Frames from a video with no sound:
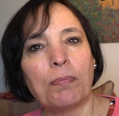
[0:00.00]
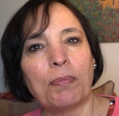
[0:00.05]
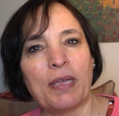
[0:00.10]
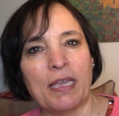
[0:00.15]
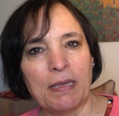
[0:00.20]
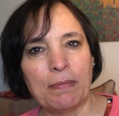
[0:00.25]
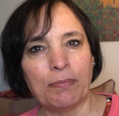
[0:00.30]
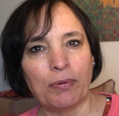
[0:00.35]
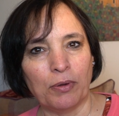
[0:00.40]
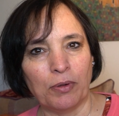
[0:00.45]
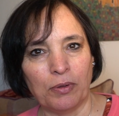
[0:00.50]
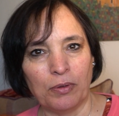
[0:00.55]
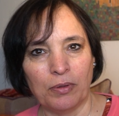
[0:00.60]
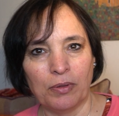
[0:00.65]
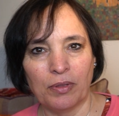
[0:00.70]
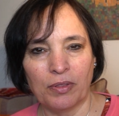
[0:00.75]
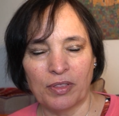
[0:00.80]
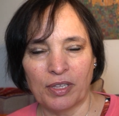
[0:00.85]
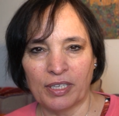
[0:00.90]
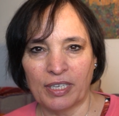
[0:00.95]

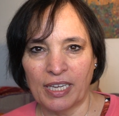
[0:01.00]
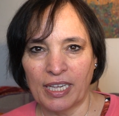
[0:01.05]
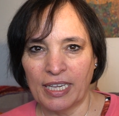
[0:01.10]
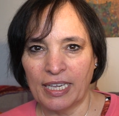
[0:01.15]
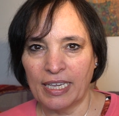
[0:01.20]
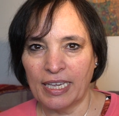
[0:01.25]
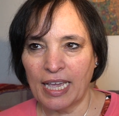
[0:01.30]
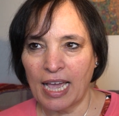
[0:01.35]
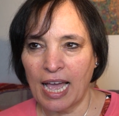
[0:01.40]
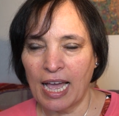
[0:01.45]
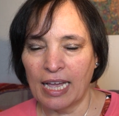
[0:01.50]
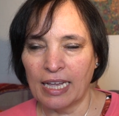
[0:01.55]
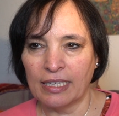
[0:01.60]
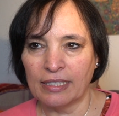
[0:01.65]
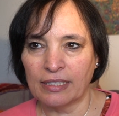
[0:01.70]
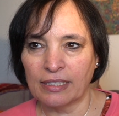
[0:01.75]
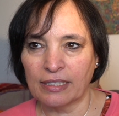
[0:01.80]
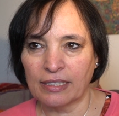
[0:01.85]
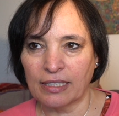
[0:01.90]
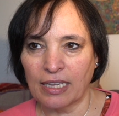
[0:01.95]
people that he
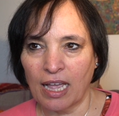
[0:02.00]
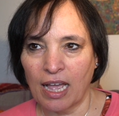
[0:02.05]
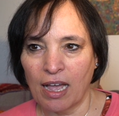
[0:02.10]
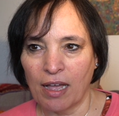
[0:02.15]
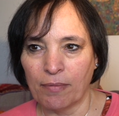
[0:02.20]
has